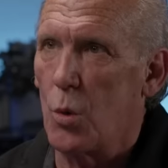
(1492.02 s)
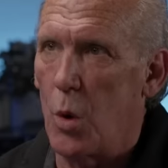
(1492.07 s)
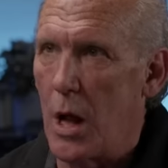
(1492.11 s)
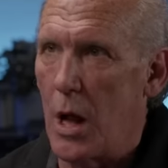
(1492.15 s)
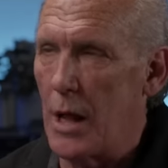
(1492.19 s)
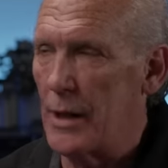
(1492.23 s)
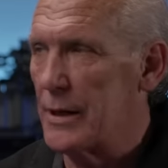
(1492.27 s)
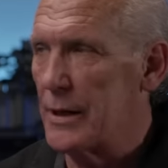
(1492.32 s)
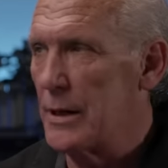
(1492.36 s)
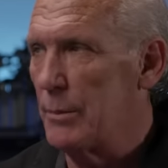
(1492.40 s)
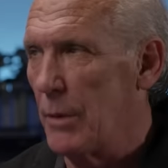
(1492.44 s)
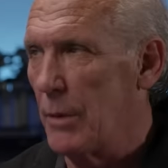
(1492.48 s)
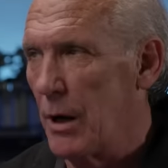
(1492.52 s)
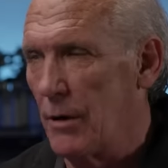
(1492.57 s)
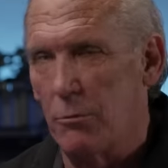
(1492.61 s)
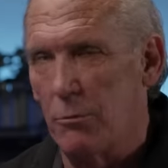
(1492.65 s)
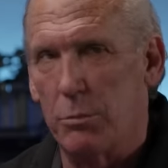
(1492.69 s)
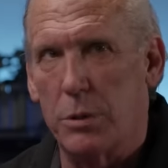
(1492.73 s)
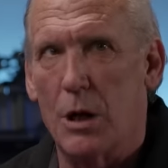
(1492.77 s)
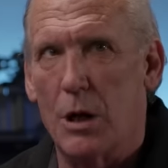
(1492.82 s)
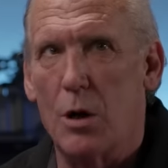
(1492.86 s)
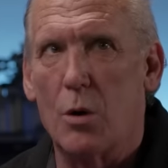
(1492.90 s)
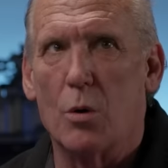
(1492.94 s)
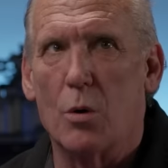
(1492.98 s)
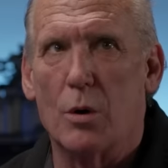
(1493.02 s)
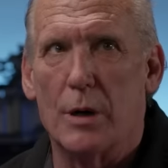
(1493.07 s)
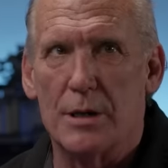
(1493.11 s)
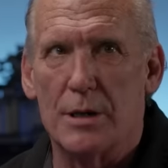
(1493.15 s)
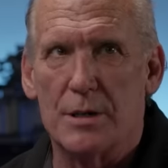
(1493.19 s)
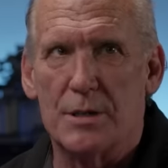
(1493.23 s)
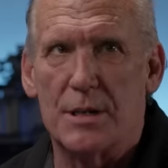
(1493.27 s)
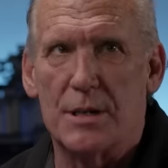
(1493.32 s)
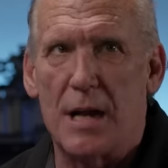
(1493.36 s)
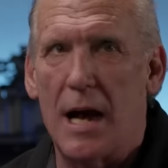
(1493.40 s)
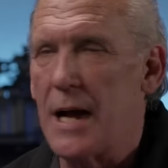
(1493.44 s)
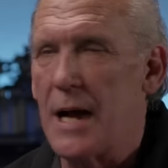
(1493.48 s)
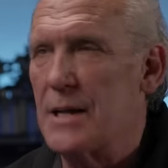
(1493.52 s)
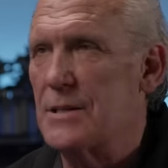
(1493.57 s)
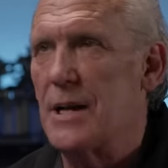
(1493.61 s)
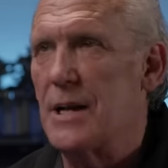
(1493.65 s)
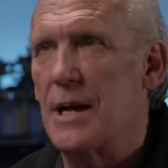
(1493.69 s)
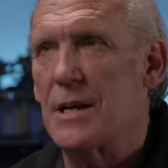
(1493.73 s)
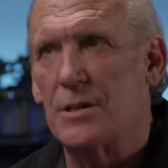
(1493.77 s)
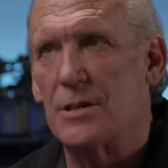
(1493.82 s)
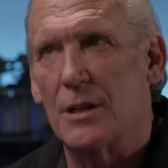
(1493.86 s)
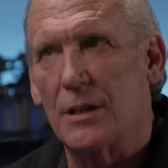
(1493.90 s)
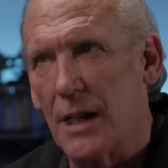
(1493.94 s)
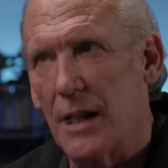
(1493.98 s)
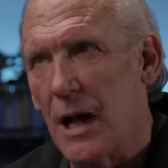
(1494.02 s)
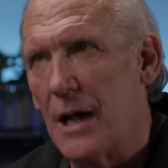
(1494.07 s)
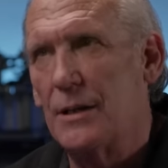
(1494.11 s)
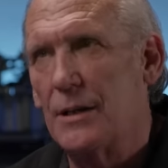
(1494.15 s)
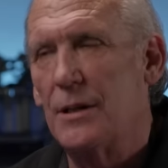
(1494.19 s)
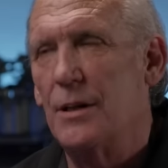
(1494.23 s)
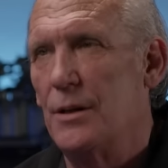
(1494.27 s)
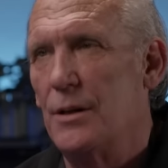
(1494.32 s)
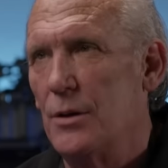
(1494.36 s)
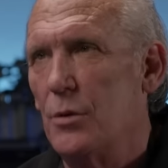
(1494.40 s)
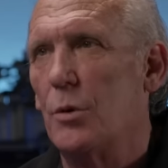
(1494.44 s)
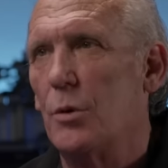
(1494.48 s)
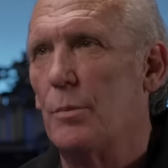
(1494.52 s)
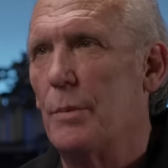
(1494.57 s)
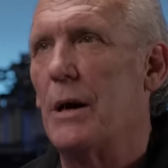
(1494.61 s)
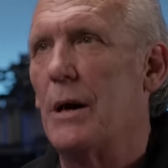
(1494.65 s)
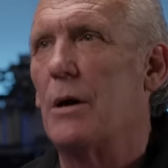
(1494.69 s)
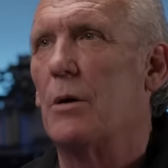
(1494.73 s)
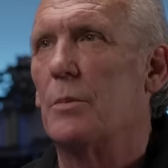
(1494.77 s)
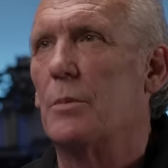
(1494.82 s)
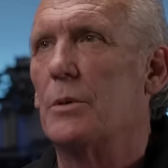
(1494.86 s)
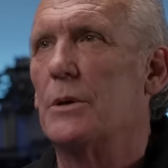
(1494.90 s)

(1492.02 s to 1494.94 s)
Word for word: uh -huh, quality yeah. of blower and size has a lot to do with power